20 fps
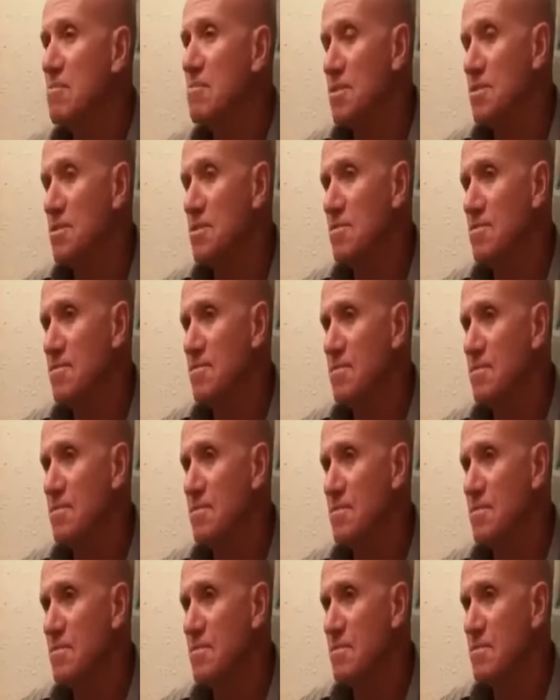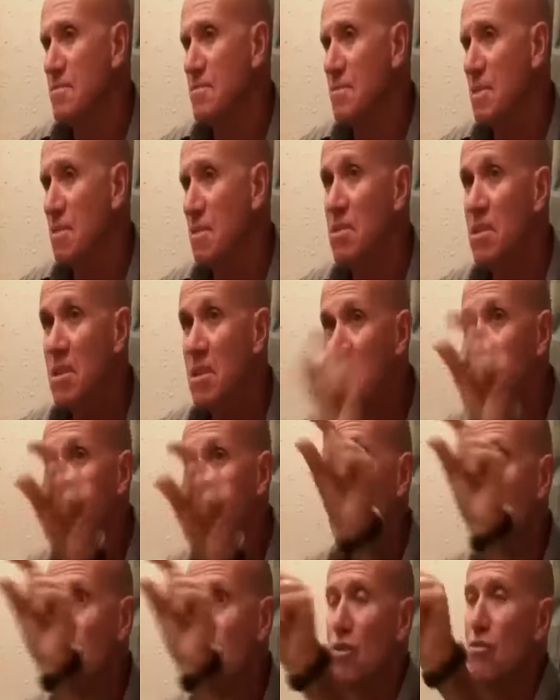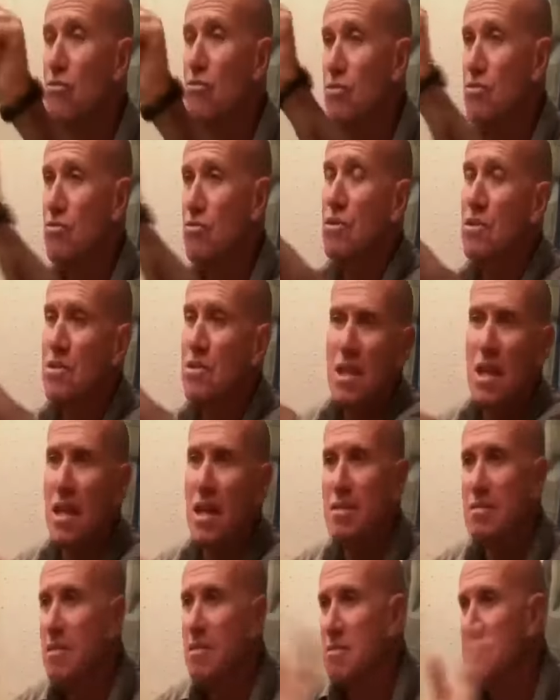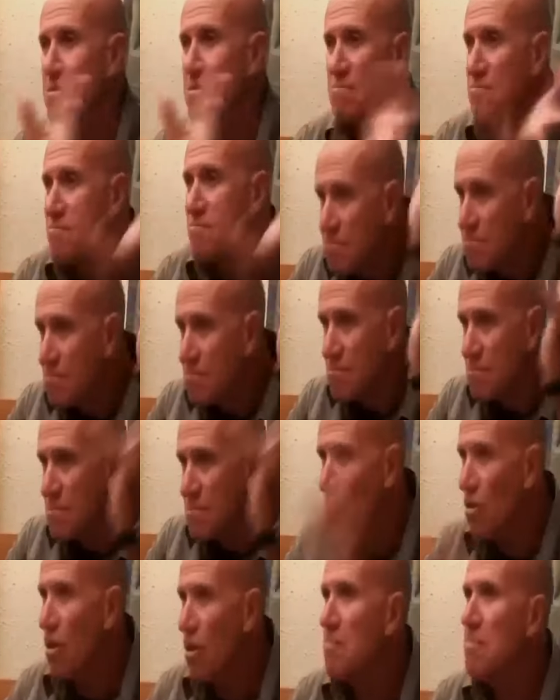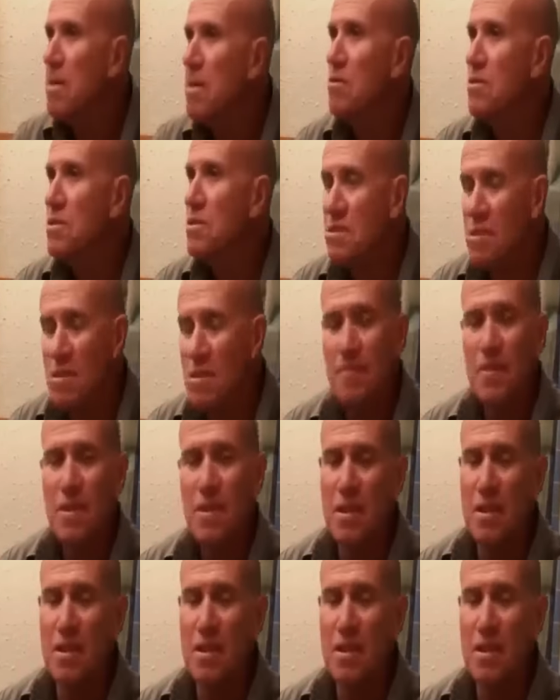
statements. I mean, the king goes to the sky. That's no ambiguity. You know?